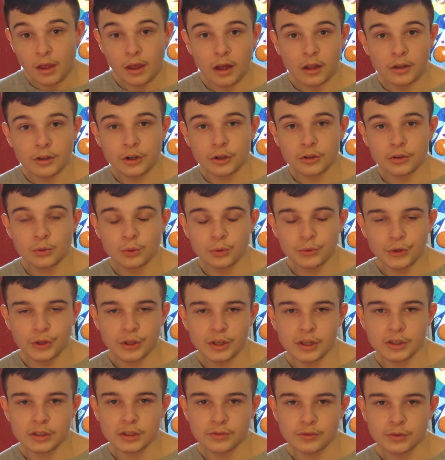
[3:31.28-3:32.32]
another cool
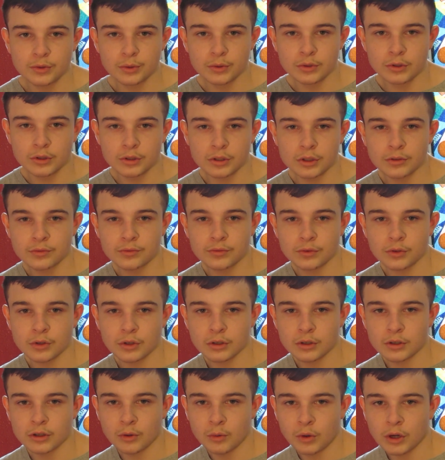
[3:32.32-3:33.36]
thing is if you were looking
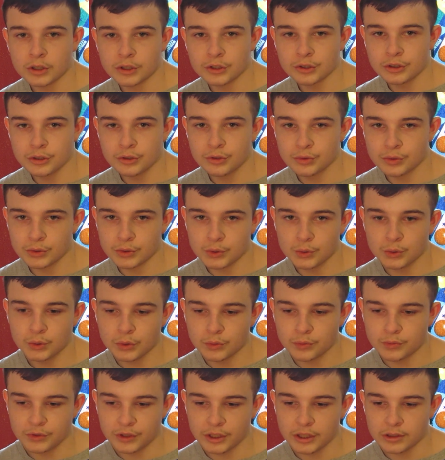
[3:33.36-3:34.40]
for a watch you can use with
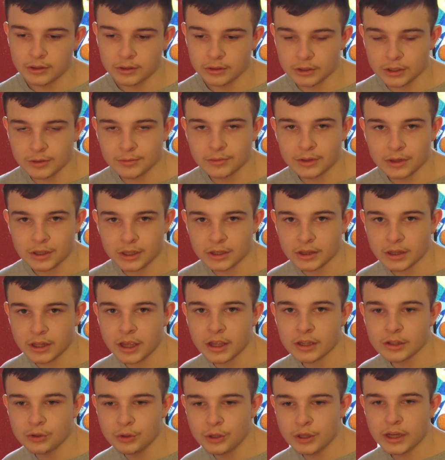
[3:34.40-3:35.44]
Google Fit or something like
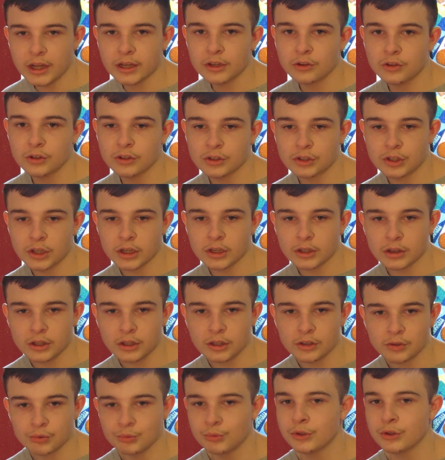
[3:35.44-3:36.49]
that, you can actually sync
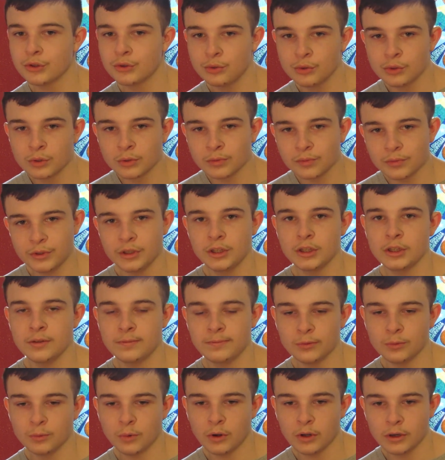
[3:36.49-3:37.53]
this with Google Fit
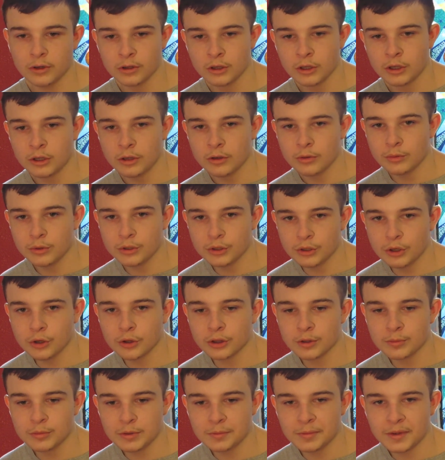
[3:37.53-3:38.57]
if you want. When you go
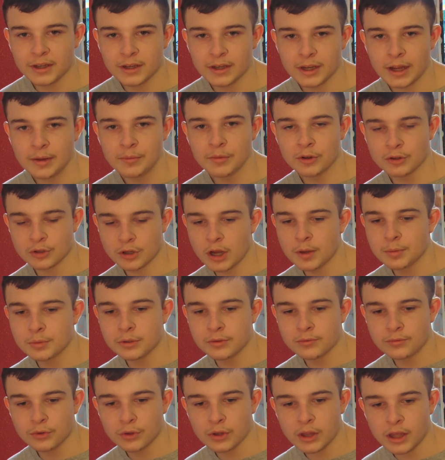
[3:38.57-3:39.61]
in the Mi Band app, there's an
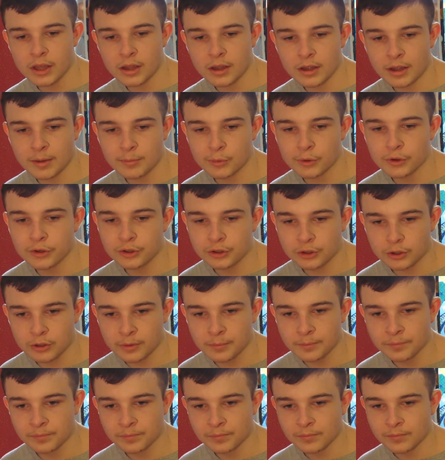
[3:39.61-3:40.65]
option for that, I'm pretty sure.